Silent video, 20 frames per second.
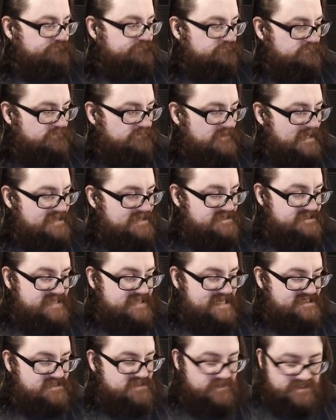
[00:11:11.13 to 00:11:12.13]
It's a
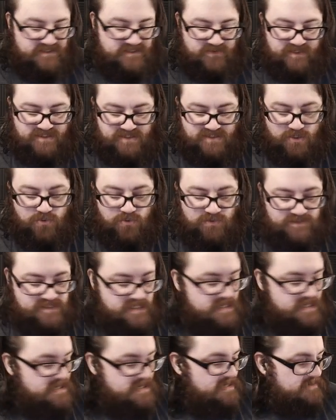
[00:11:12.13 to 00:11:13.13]
testament to the tools
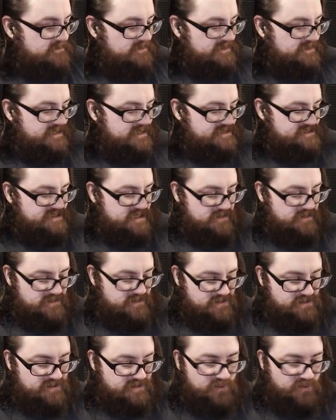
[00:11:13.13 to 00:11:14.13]
because, you know, you
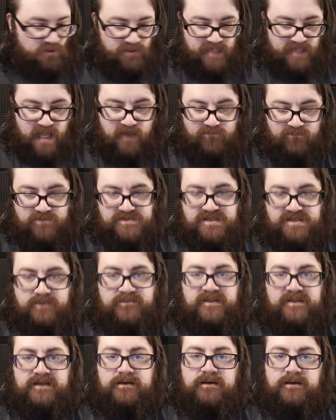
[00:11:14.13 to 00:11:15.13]
could pull it off with
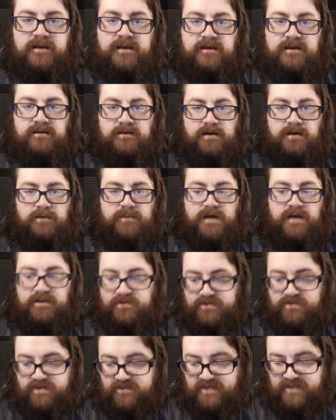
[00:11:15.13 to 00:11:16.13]
something other
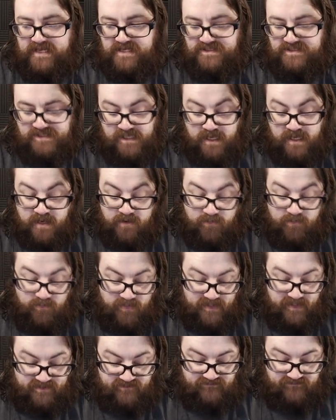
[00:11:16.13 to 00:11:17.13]
than these,
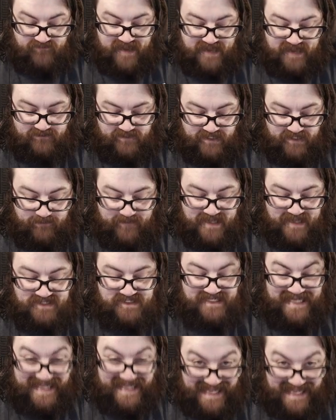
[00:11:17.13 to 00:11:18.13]
but the fact that it makes it
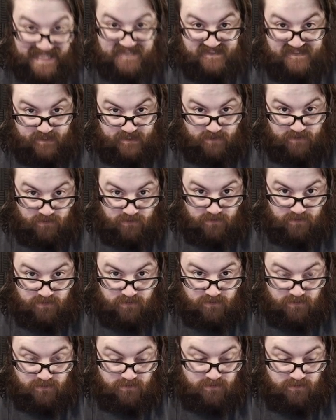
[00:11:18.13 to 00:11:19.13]
easier
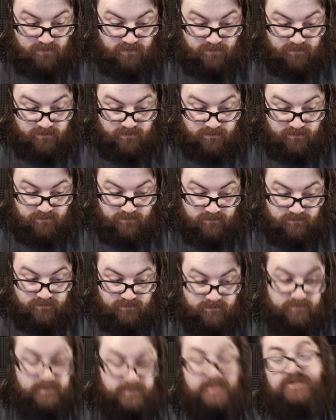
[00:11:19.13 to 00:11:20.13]

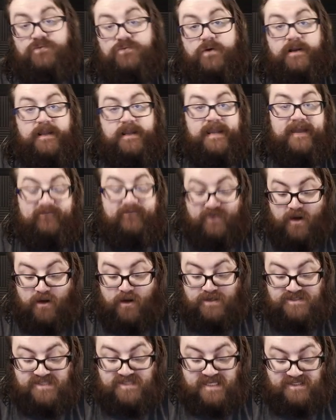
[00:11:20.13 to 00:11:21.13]
is what every
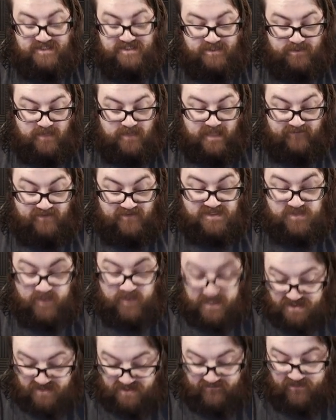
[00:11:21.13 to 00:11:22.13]
artist needs in their life,
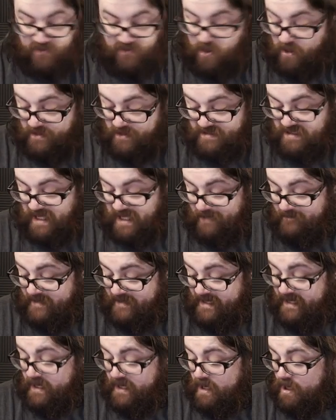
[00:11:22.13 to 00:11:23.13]
especially if you're an artist like
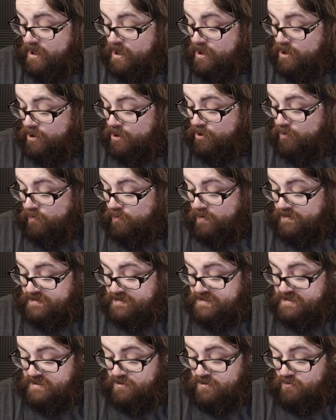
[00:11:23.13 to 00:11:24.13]
me who wants
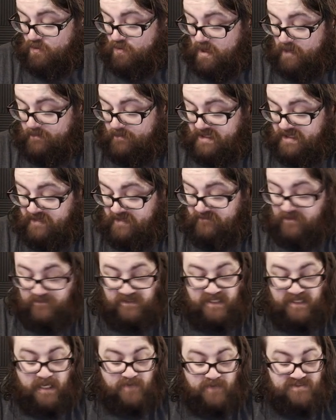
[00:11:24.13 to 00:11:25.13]
to give up the
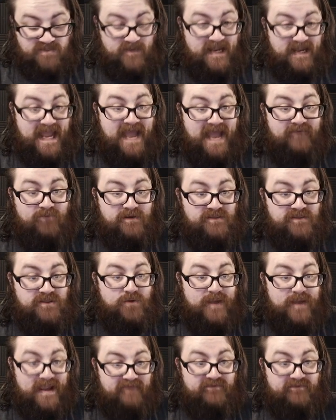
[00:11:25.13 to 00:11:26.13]
ghost about halfway through
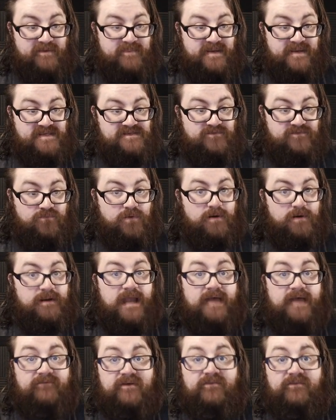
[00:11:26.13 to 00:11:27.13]
every piece of work
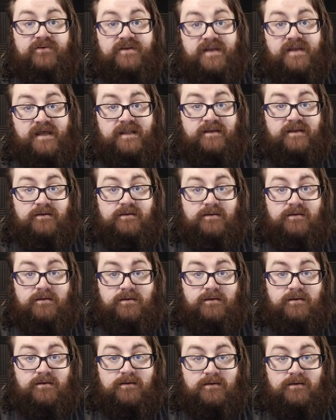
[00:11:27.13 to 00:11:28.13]
I've ever done.
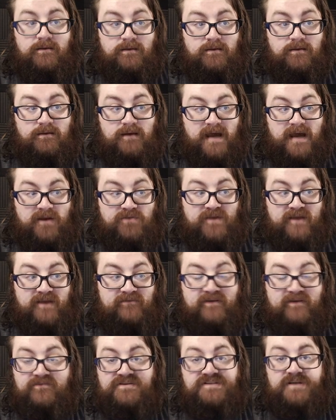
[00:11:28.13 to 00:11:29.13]
I don't think I've
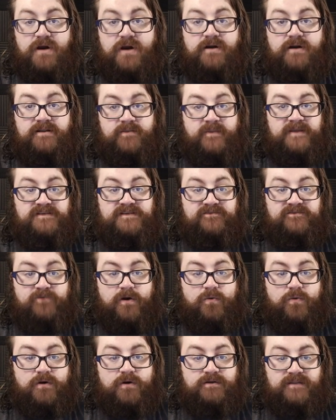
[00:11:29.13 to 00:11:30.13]
ever started a piece of
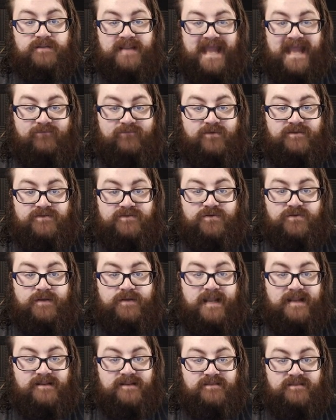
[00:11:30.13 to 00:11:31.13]
artwork that halfway through it I
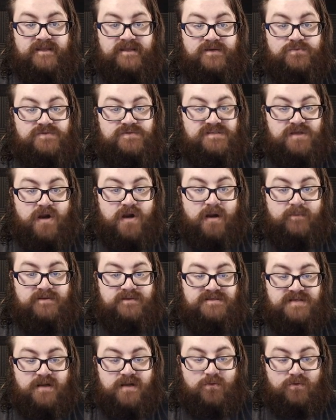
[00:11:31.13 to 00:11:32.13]
didn't think it was garbage
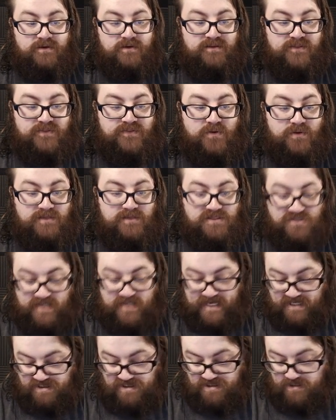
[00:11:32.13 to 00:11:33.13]
and I wanted to throw it in the
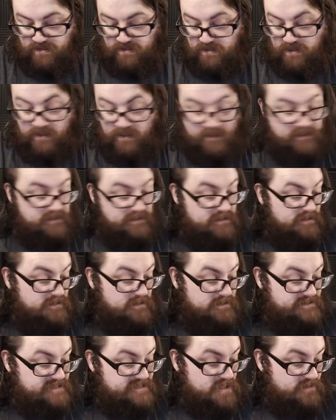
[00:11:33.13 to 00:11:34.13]
trash.
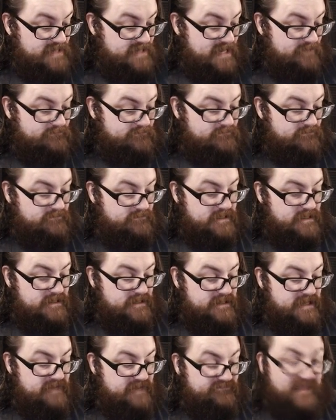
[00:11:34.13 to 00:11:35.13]
So yeah,
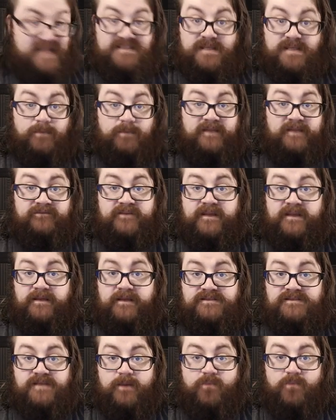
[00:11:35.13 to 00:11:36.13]
if that's uplifting in
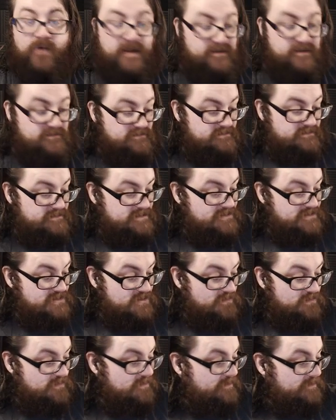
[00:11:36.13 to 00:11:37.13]
some way to you
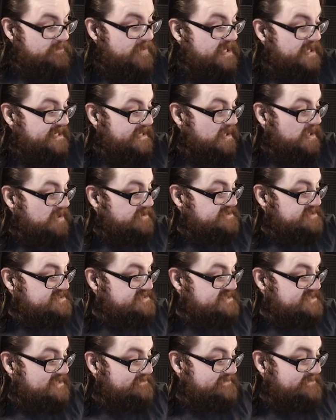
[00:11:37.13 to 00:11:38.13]
budding artists
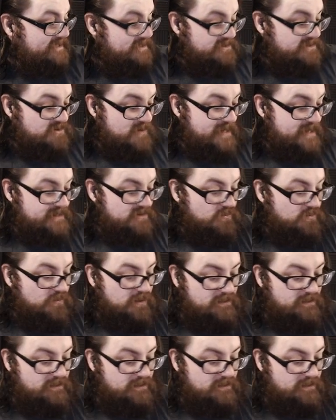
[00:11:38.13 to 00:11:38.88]
out there who hate your work,